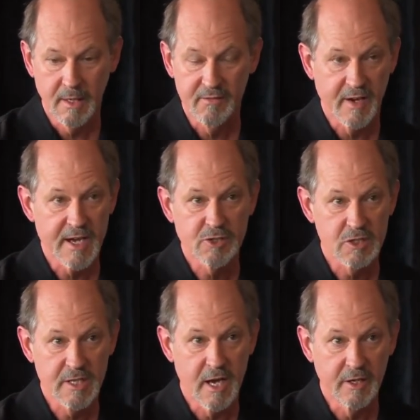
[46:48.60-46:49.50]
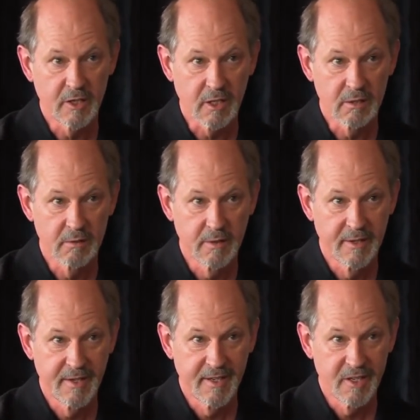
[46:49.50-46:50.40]
advisors down here
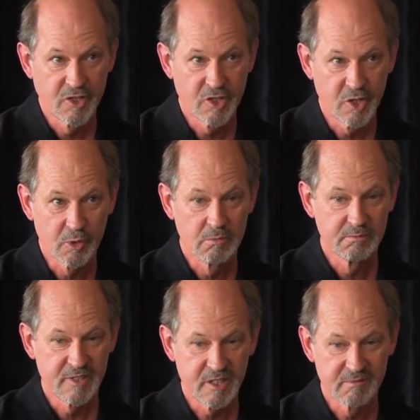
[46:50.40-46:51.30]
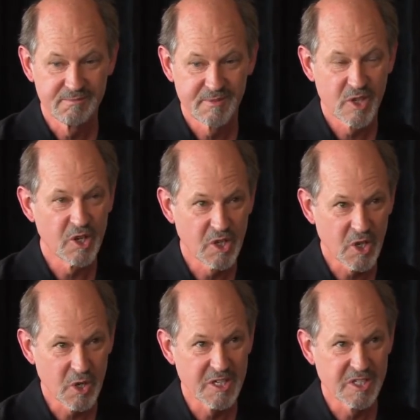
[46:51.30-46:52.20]
to
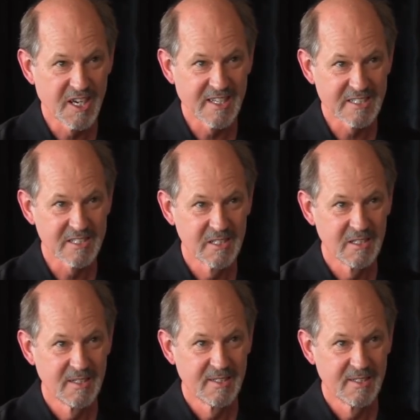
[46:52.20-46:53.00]
encourage us,